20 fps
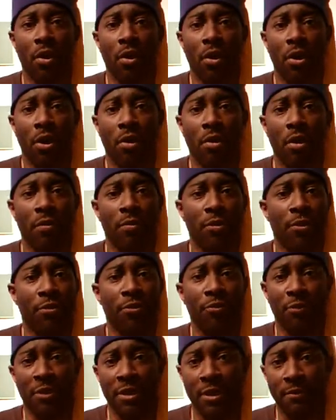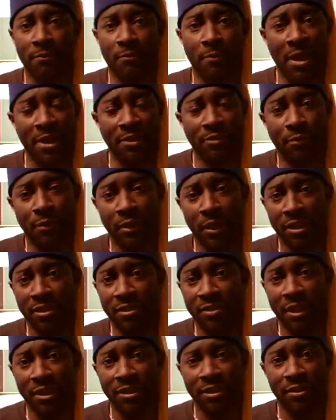the three major
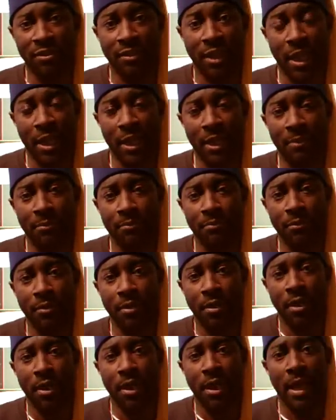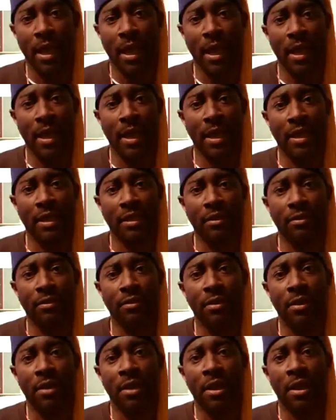religions I just named,
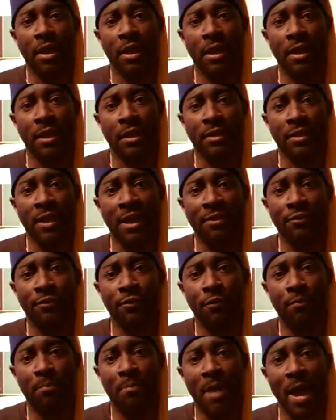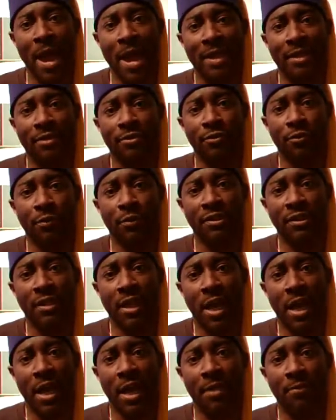and takes you back to a
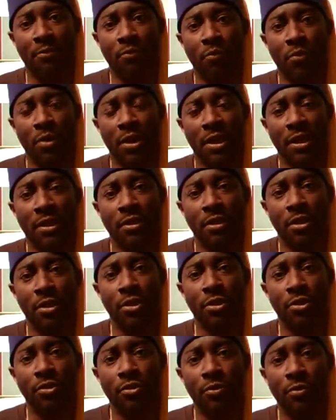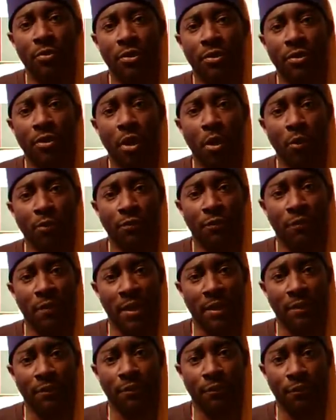time when you could
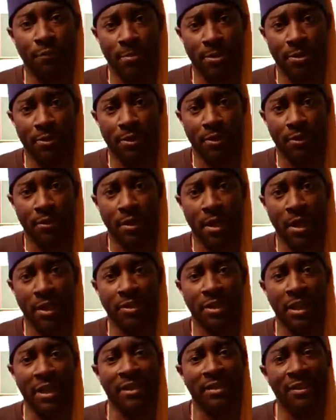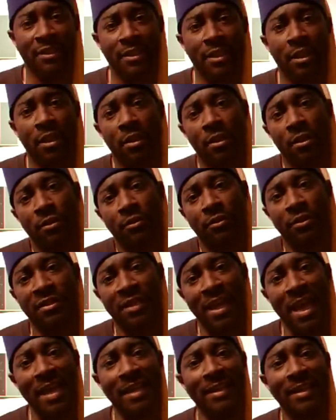cultivate the spirit and the
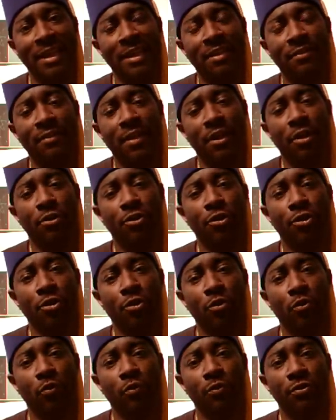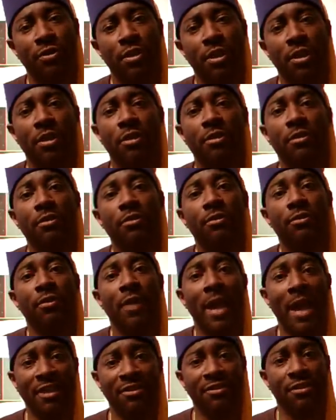techniques that are used
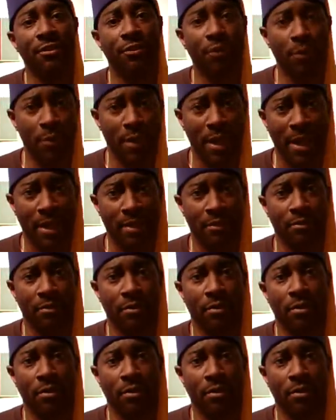to actually do that.